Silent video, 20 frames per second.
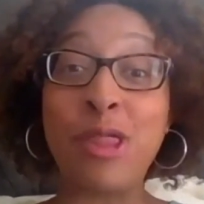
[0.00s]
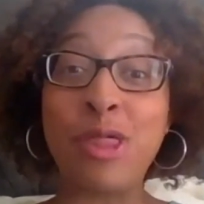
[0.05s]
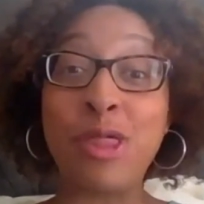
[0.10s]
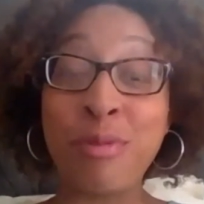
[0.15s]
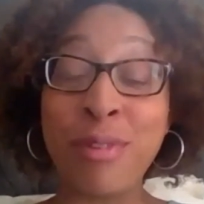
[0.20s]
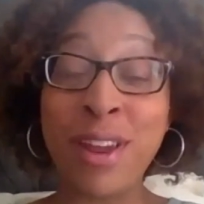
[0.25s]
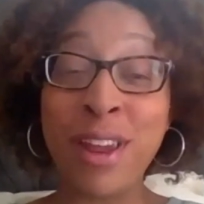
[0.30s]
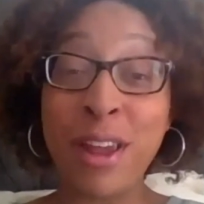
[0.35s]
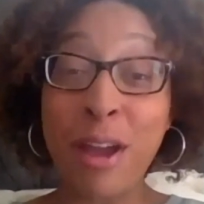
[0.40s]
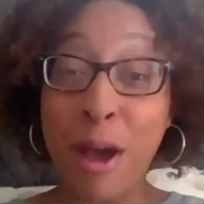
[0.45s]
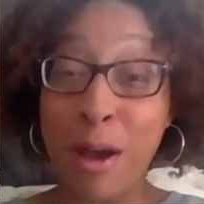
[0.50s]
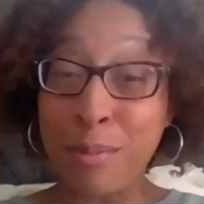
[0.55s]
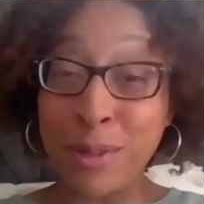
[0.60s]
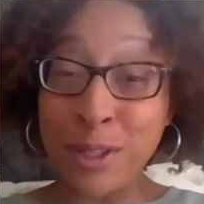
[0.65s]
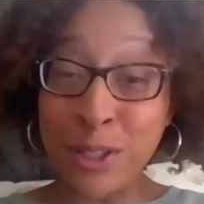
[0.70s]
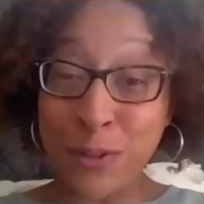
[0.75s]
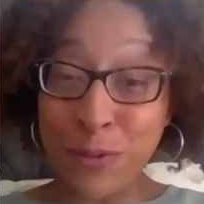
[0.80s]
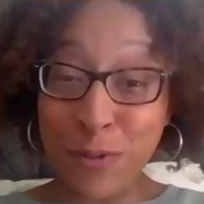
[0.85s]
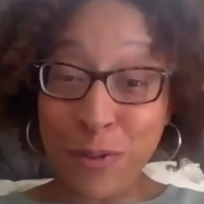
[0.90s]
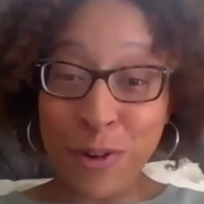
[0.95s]
3,
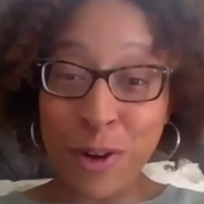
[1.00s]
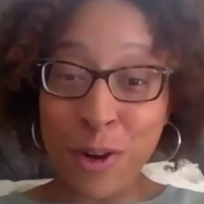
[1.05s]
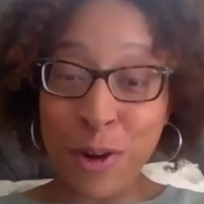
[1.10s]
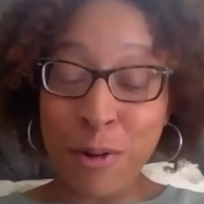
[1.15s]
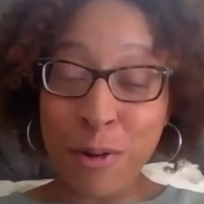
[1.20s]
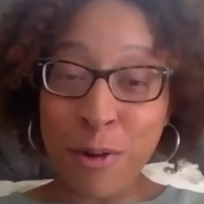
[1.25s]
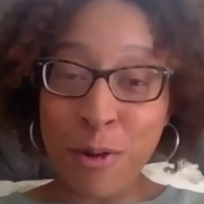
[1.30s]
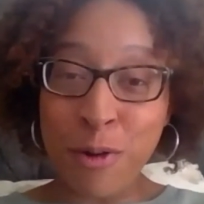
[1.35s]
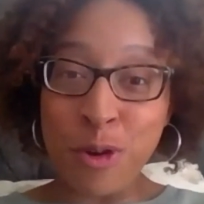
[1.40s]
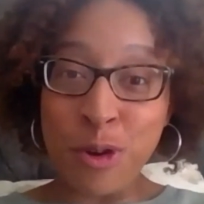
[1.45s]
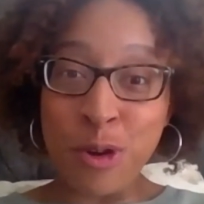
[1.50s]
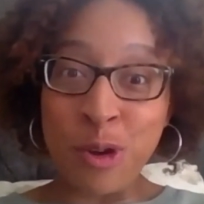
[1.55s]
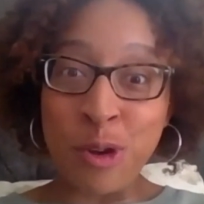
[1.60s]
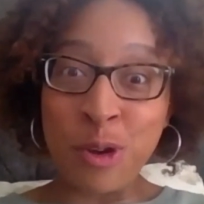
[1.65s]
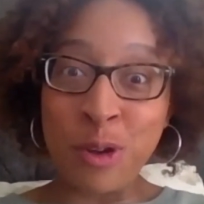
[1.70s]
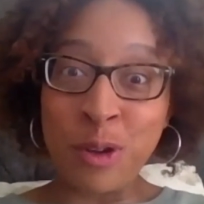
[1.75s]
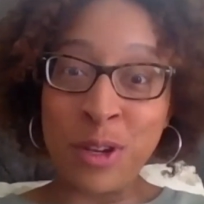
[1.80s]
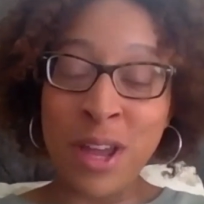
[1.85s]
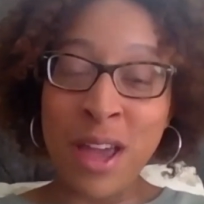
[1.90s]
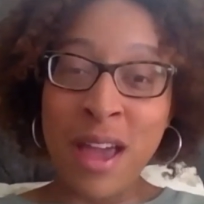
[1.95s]
almost
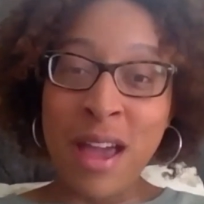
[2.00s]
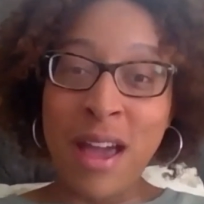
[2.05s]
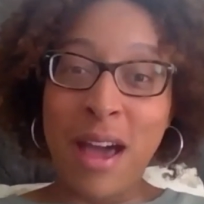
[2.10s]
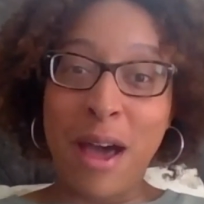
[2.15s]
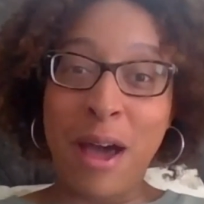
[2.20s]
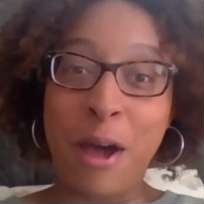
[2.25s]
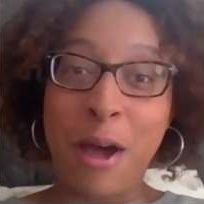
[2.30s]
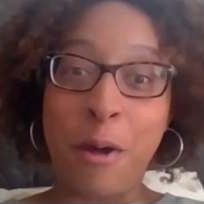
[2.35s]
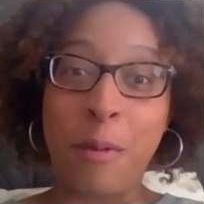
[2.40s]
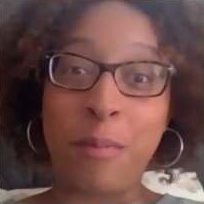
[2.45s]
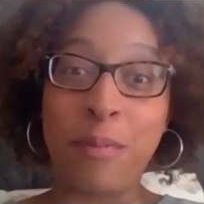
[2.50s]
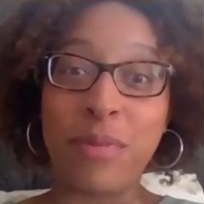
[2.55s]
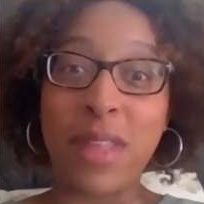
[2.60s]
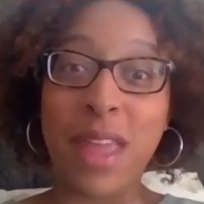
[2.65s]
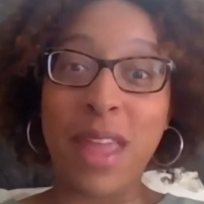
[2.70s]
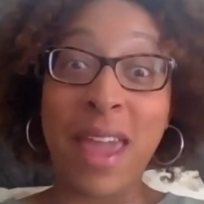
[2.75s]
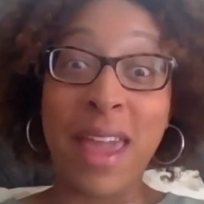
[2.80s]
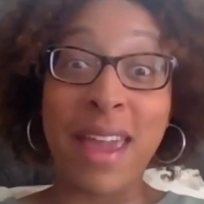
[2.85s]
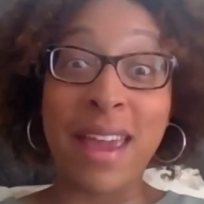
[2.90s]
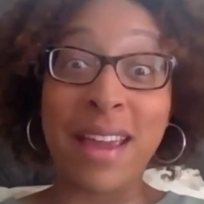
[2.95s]
4-year-old,
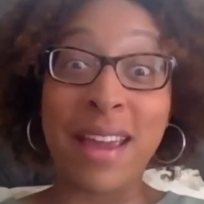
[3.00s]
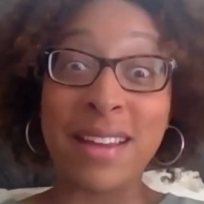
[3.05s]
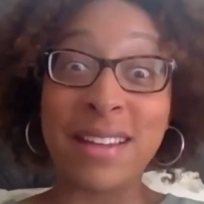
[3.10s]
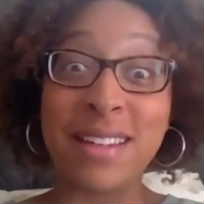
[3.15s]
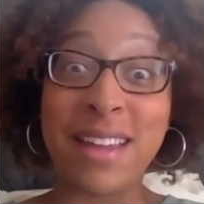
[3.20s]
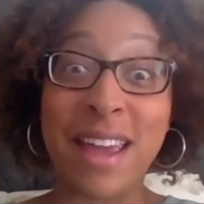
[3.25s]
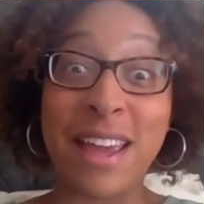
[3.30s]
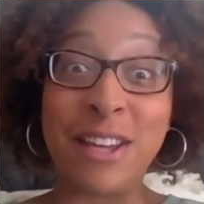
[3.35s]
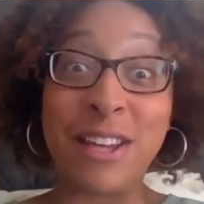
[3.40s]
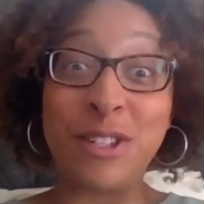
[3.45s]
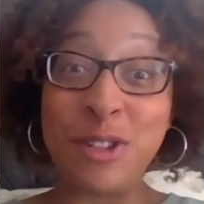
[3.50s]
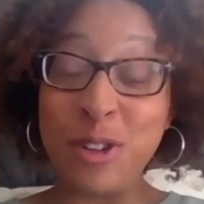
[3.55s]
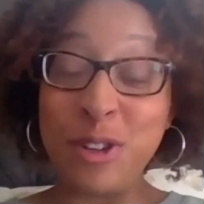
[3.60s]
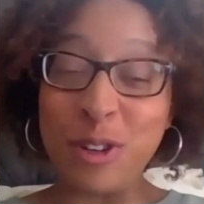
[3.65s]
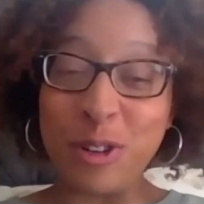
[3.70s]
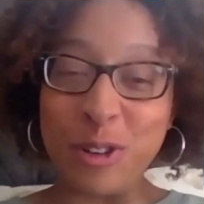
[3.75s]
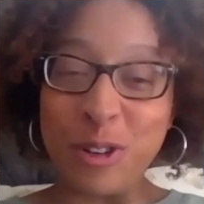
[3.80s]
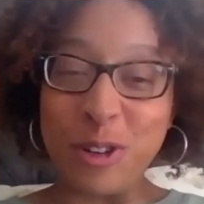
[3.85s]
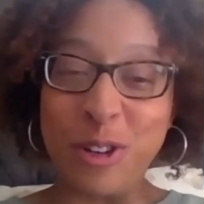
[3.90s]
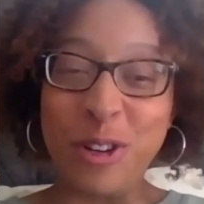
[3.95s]
and a
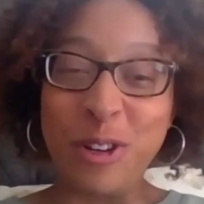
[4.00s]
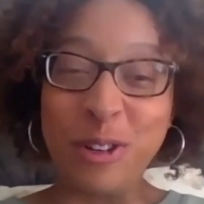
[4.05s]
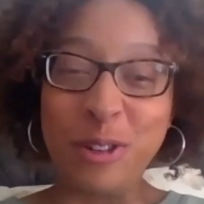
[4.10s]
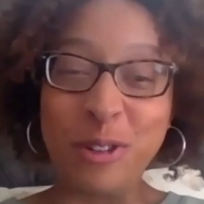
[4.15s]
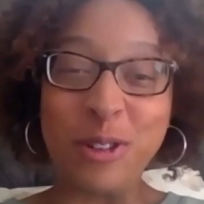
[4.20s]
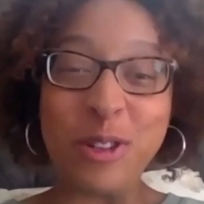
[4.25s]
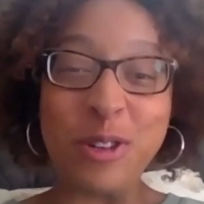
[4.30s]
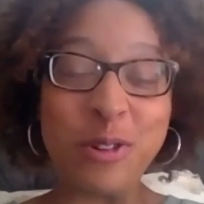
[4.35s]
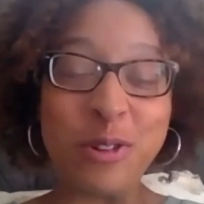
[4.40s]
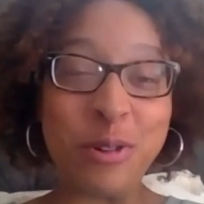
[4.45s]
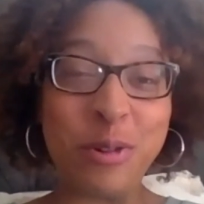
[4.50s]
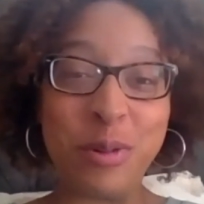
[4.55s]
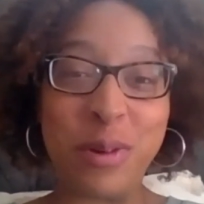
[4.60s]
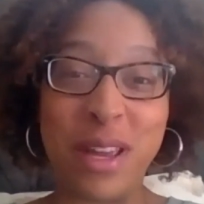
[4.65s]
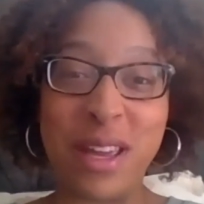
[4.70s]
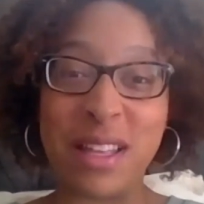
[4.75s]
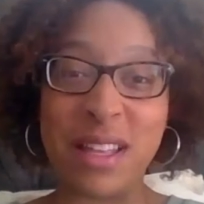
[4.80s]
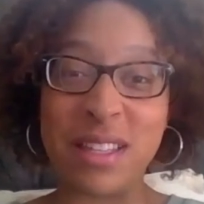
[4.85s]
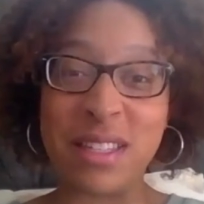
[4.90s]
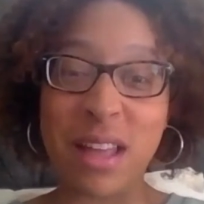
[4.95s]
2-year-old who
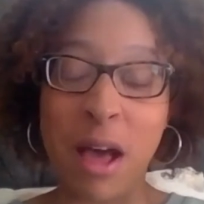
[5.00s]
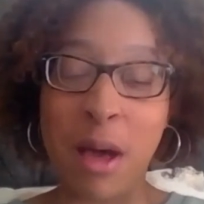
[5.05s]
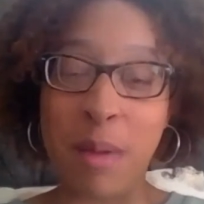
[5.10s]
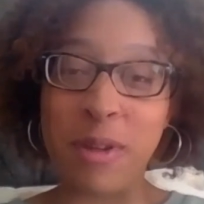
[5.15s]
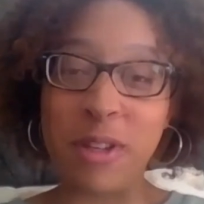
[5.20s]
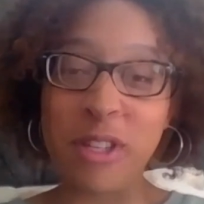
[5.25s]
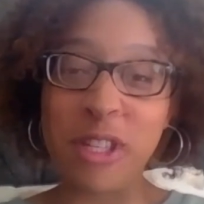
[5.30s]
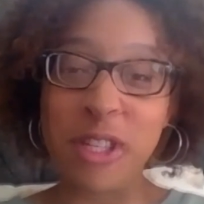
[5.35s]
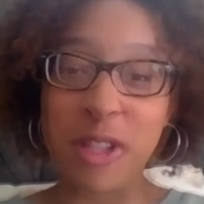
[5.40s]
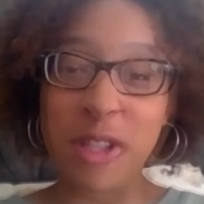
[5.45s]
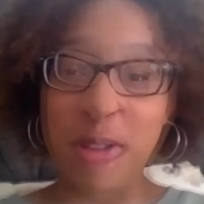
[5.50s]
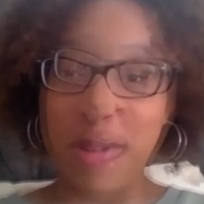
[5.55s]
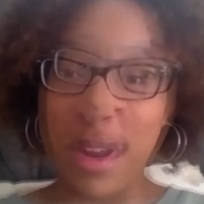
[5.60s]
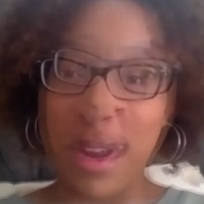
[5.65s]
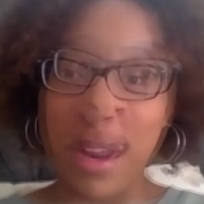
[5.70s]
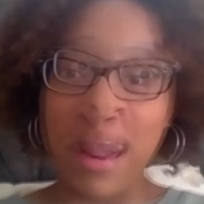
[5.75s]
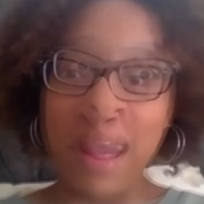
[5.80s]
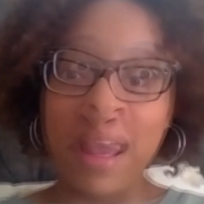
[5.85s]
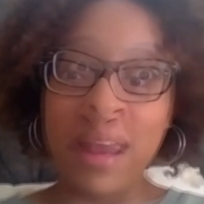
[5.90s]
is almost 3.